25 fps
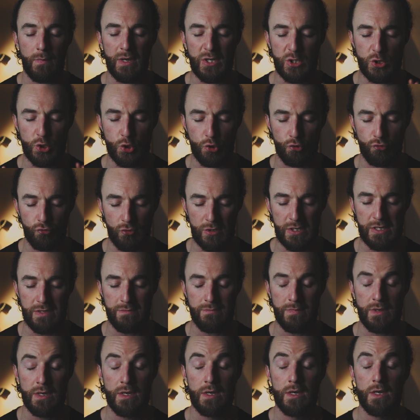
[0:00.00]
my
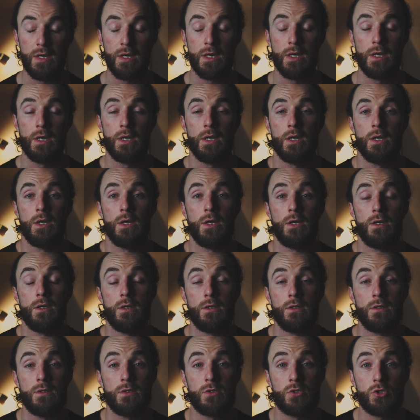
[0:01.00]
dream,
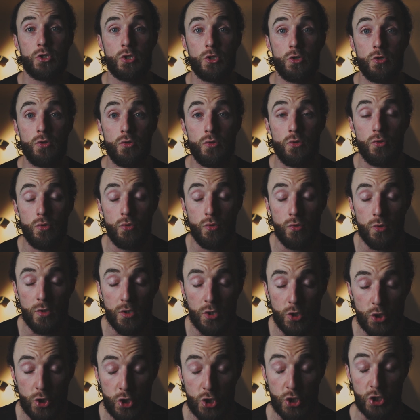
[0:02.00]
to
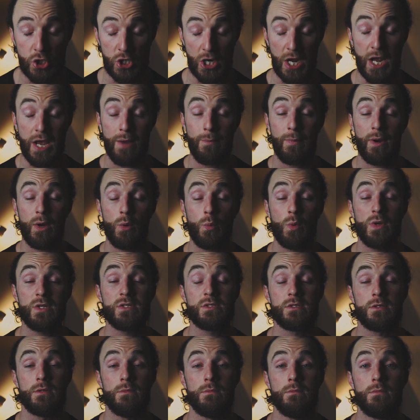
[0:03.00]
share my
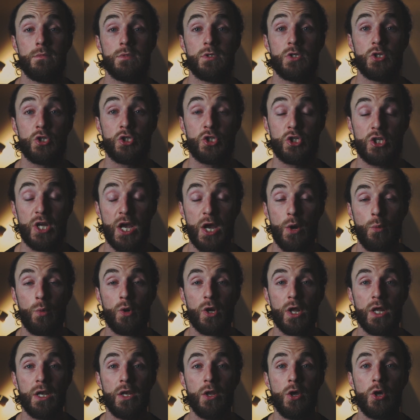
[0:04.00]
wisdom, to share
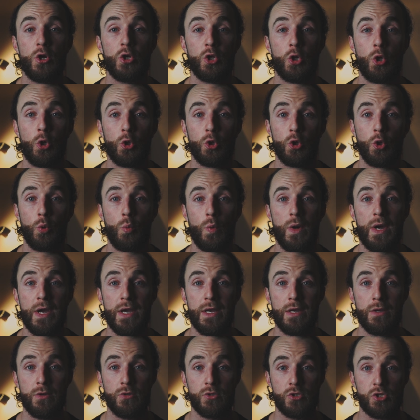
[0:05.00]
what I learn along the
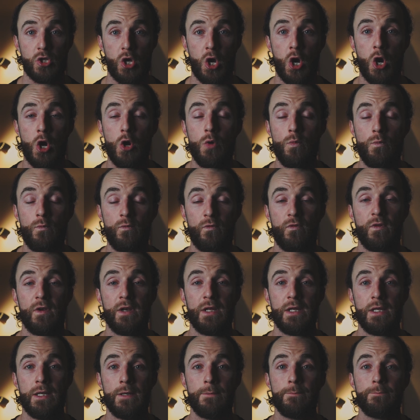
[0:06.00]
way, and to
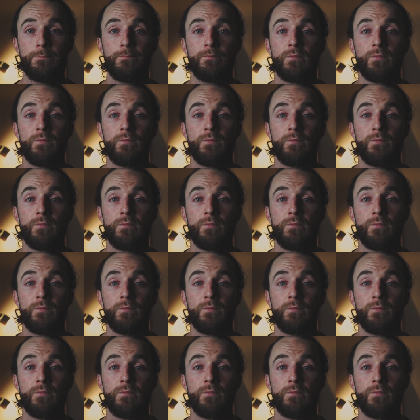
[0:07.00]
hopefully